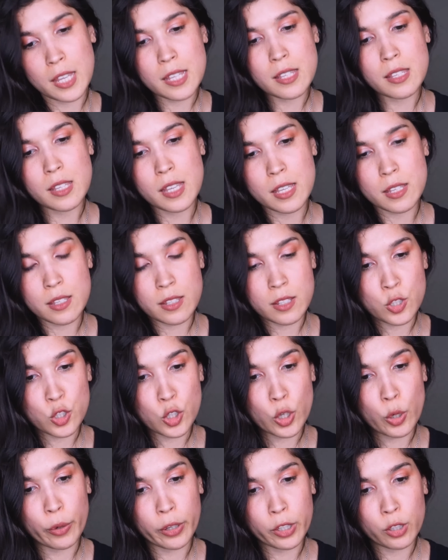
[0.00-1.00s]
This is
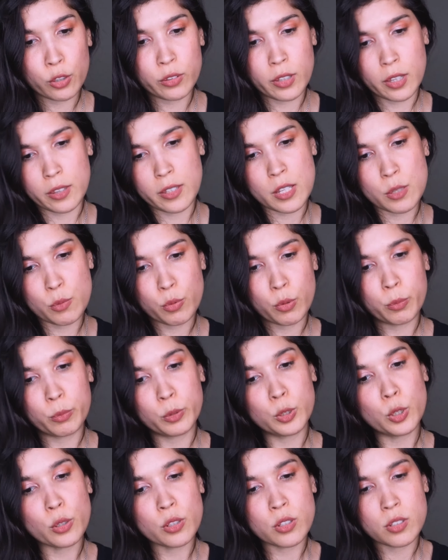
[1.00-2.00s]
showing you that this will
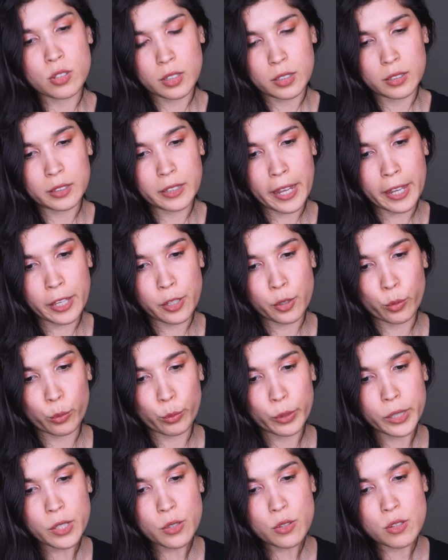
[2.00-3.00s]
look like your
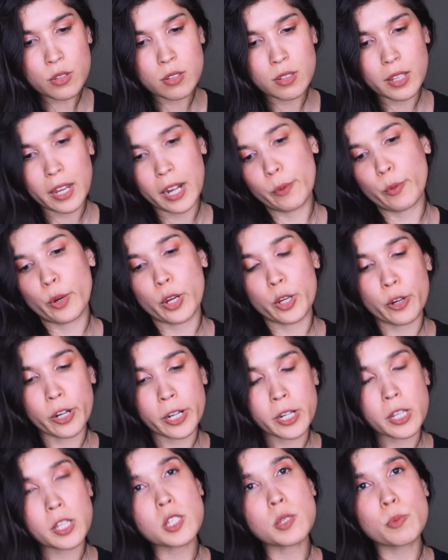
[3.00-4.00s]
reels and where you're
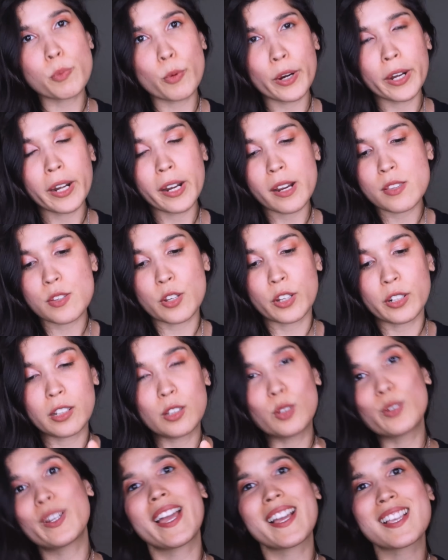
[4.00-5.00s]
gonna export it, it's
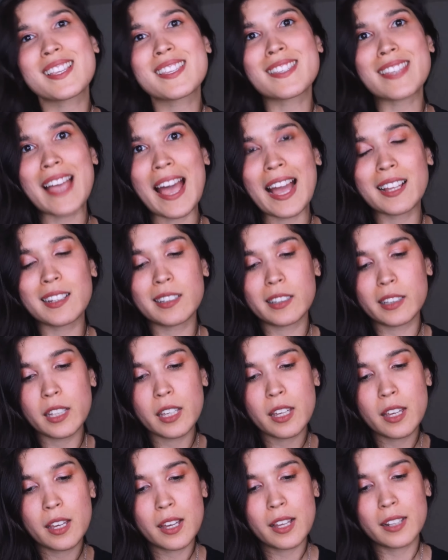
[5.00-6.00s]
gonna look
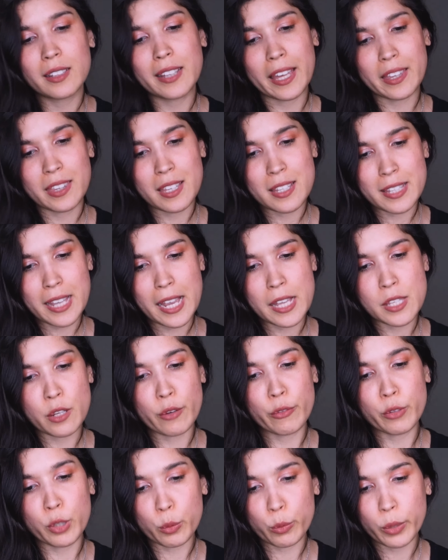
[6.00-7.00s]
exactly like the size
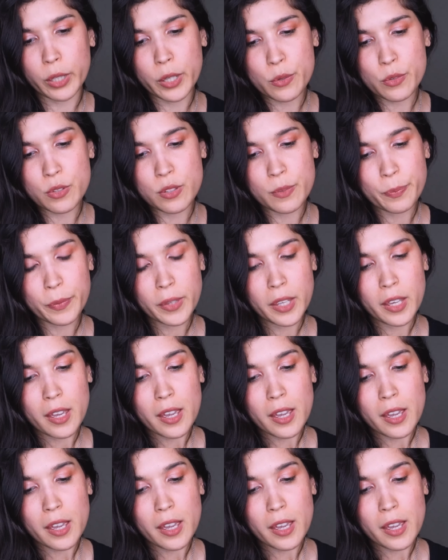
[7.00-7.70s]
of your reels.